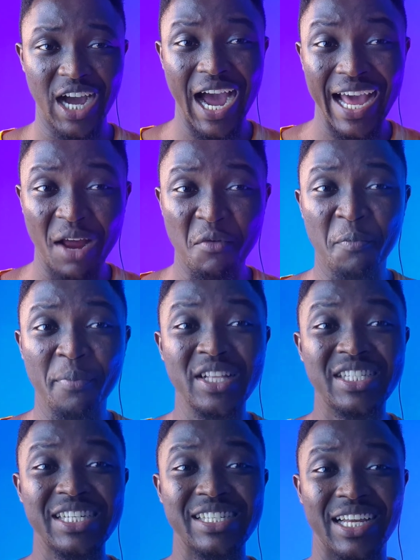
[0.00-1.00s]
and I'm
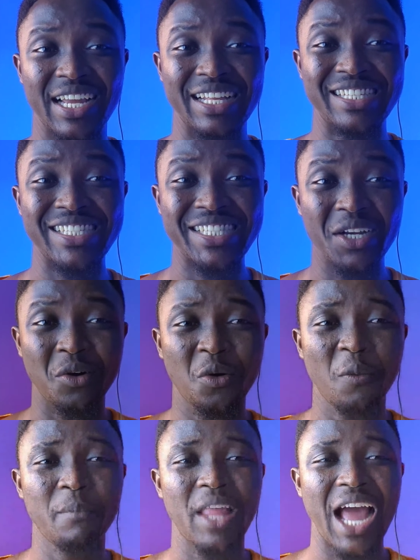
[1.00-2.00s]
repeating it again, still
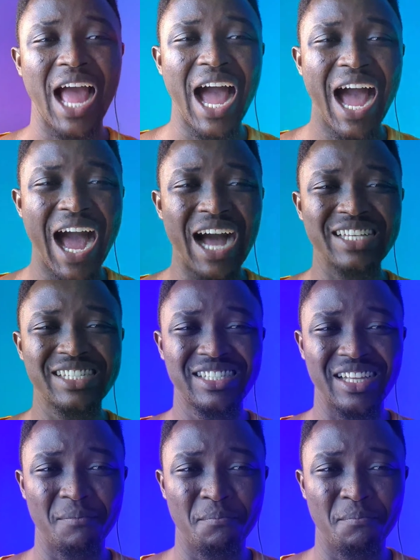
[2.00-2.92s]
has the